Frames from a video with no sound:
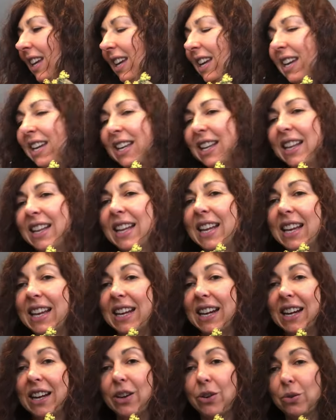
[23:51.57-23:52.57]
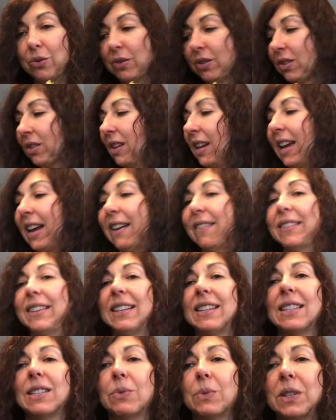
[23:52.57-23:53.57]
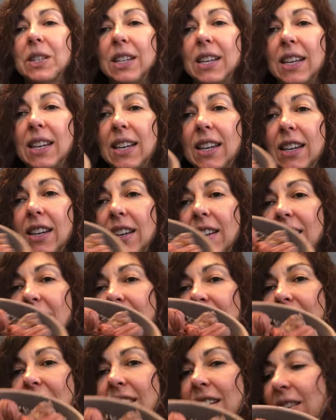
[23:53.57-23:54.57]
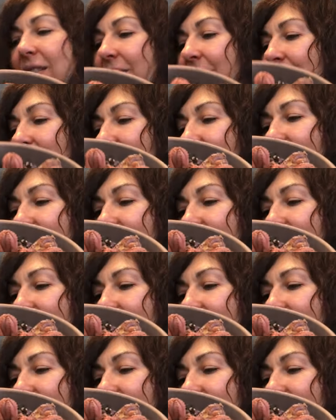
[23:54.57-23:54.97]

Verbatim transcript: And then I also have this one here.